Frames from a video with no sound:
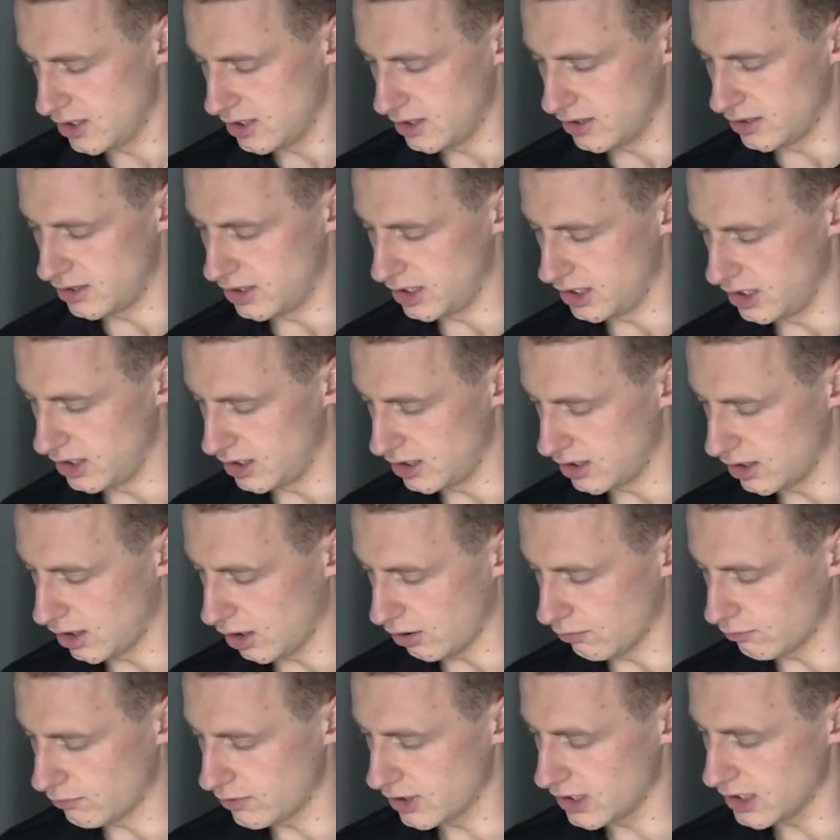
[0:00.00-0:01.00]
The
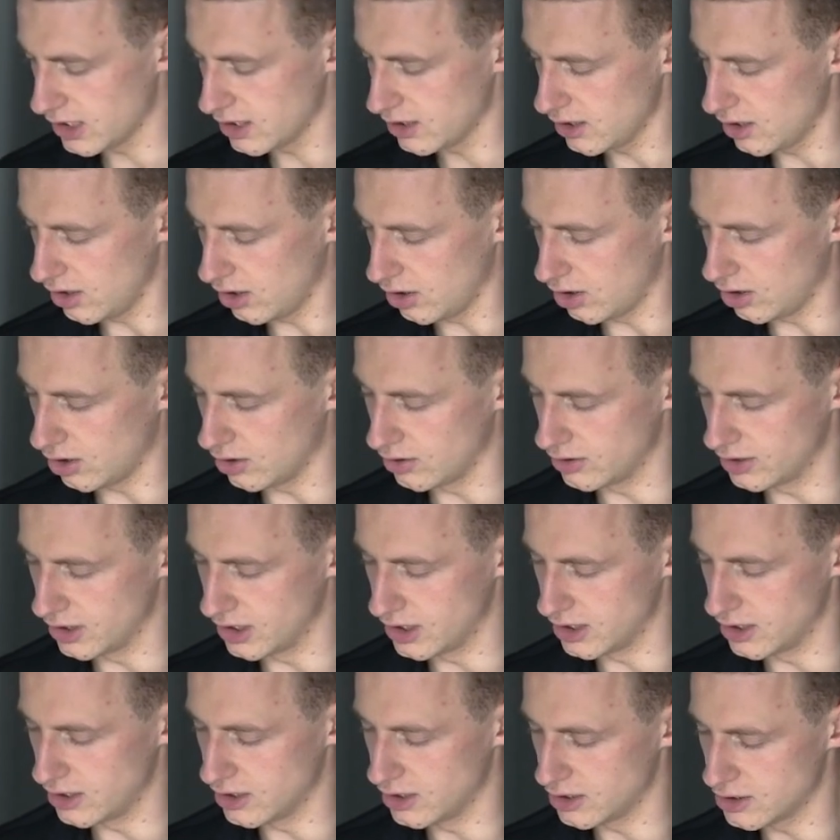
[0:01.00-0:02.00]
ring on
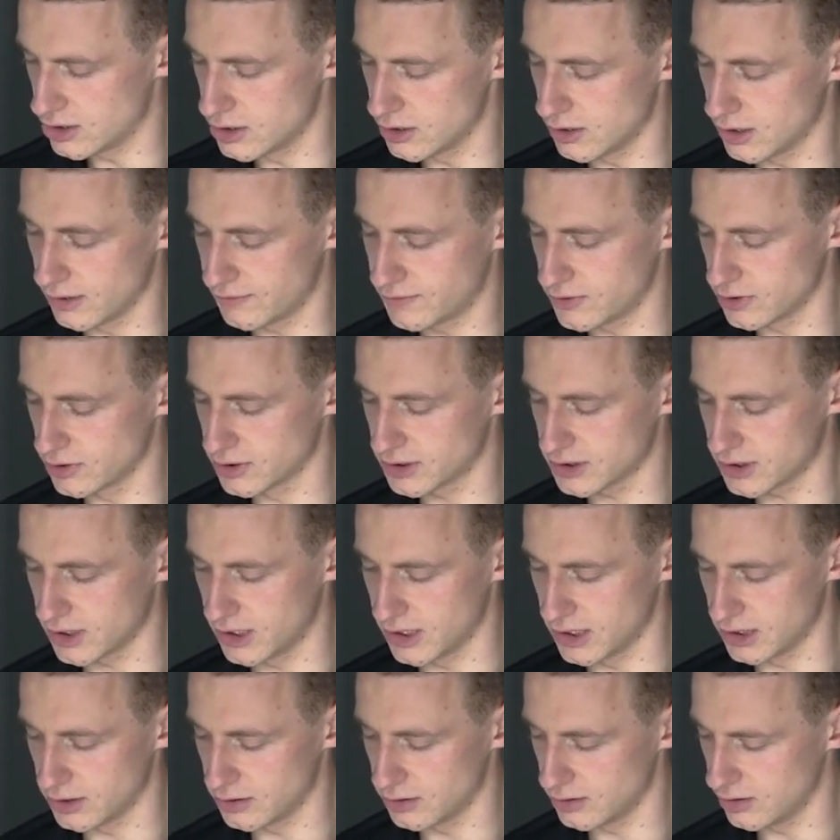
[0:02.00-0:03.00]
the DuoLift joist
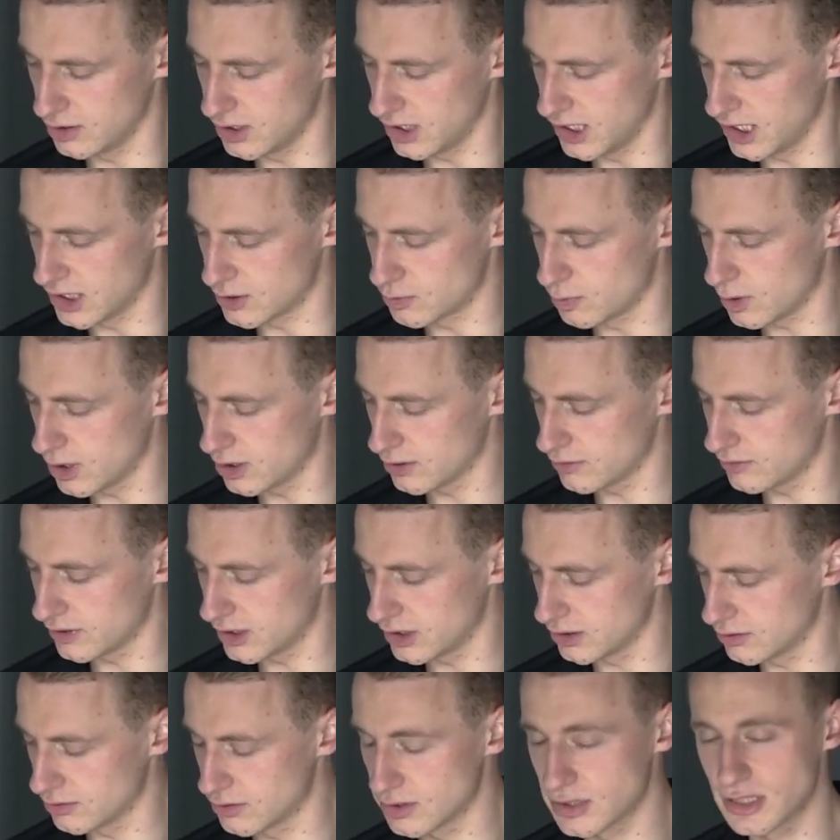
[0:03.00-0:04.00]
cradle is wound
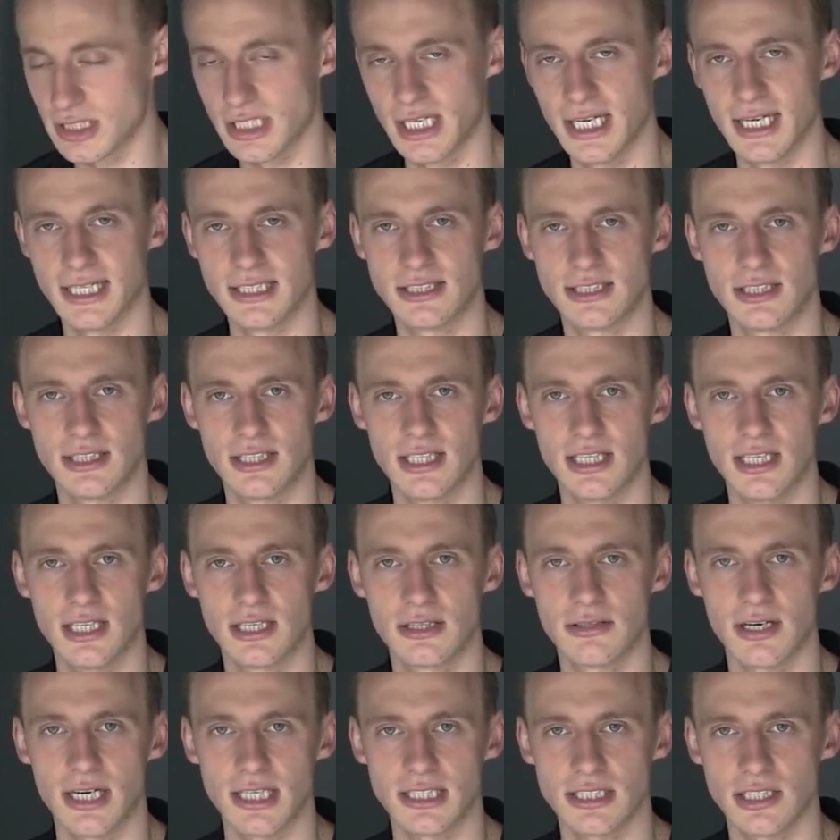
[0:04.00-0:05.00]
round to get to the
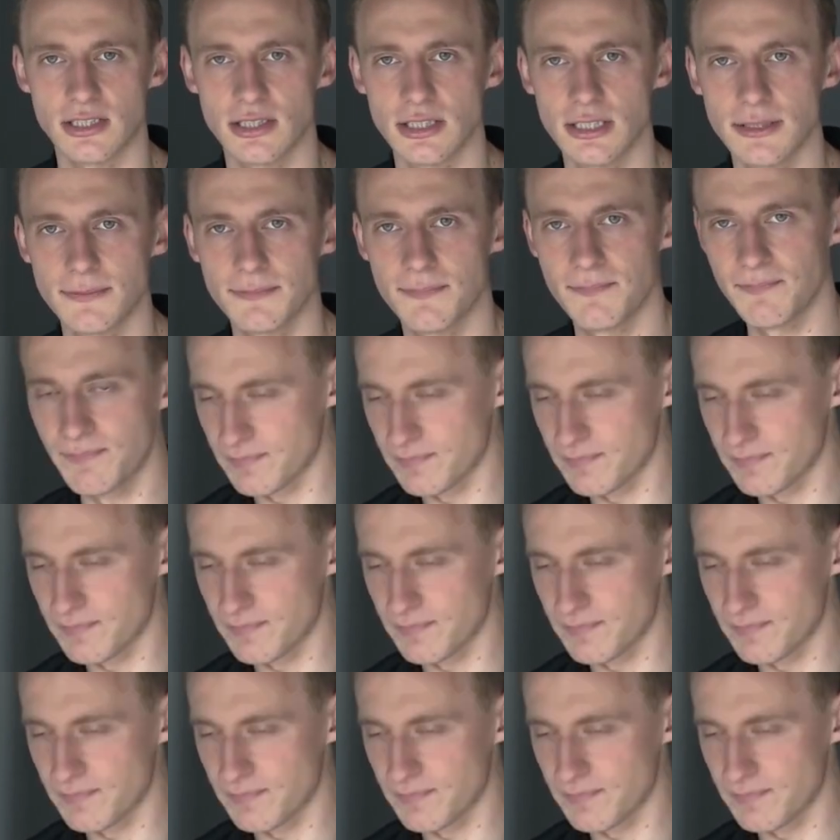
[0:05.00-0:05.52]
correct height,